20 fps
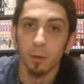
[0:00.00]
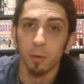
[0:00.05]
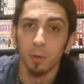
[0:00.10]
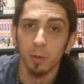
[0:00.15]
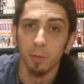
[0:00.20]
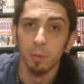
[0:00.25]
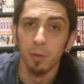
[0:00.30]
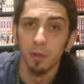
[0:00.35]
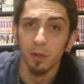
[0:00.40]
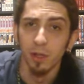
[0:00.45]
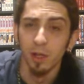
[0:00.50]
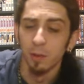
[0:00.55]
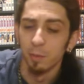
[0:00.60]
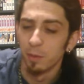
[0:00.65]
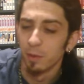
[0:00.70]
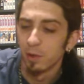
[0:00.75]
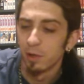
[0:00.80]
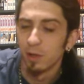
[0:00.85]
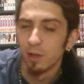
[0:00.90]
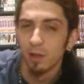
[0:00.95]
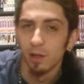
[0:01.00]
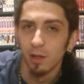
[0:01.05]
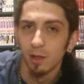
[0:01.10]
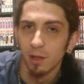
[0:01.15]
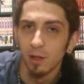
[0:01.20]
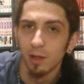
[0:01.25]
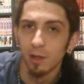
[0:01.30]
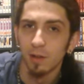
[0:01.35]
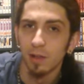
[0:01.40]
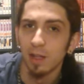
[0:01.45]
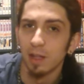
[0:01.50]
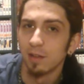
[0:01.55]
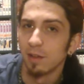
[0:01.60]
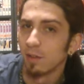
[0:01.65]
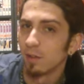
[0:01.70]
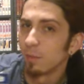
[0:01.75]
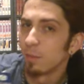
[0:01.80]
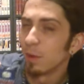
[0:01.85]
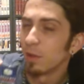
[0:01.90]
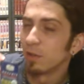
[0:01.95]
going to build up the
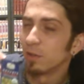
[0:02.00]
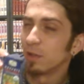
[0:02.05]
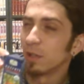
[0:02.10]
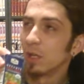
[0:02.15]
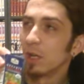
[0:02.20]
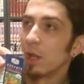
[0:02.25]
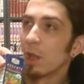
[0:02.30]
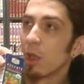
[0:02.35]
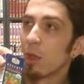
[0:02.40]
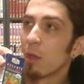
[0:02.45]
anticipation.